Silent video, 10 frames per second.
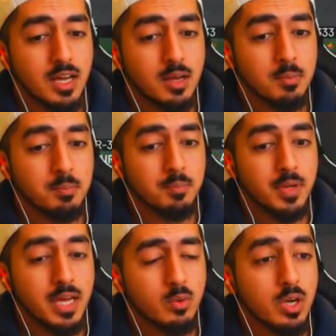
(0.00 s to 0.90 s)

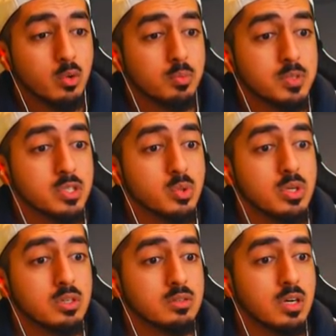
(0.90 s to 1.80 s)
How do I equip the
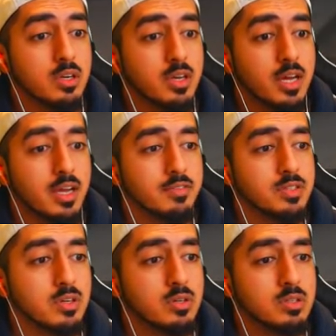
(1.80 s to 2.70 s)
scooter? Okay, I have to